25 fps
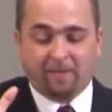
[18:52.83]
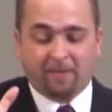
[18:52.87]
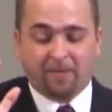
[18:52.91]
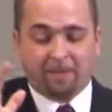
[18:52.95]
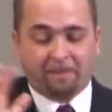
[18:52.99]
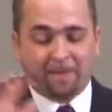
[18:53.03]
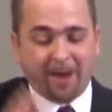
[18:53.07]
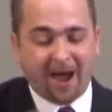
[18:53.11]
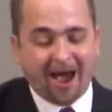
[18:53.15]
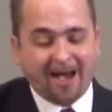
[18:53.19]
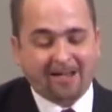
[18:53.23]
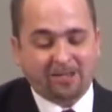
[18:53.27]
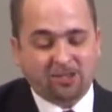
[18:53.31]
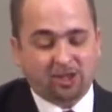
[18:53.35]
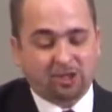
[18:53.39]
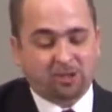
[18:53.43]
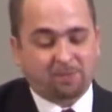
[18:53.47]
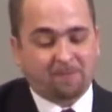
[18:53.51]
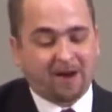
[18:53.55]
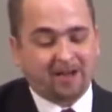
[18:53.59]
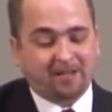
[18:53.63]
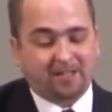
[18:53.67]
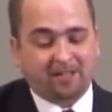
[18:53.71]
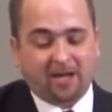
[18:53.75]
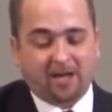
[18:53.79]
the passage
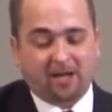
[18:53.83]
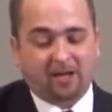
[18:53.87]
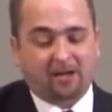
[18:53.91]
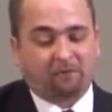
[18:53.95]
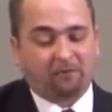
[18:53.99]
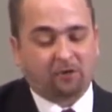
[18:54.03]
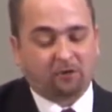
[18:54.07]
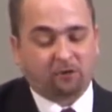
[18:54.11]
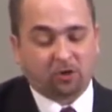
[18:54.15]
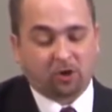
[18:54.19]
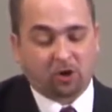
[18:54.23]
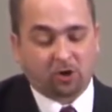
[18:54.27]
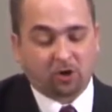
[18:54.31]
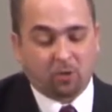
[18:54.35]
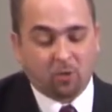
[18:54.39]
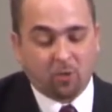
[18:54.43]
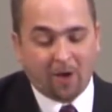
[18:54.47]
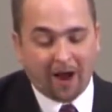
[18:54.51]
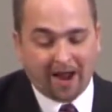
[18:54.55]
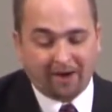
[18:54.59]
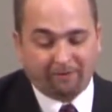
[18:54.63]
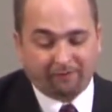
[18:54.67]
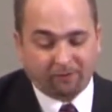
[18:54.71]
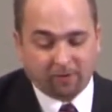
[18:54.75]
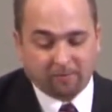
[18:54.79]
by saying, if you turn
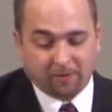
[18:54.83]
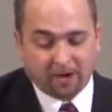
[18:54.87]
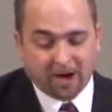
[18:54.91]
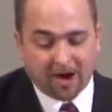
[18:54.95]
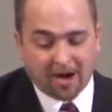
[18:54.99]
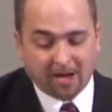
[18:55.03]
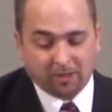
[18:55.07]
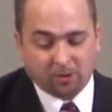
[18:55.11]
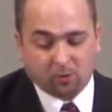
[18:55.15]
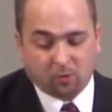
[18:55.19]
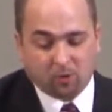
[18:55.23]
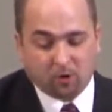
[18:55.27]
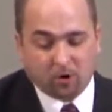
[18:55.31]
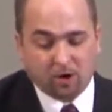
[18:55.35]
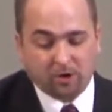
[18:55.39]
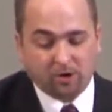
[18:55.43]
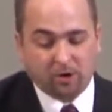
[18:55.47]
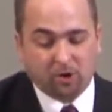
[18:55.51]
away from God's word,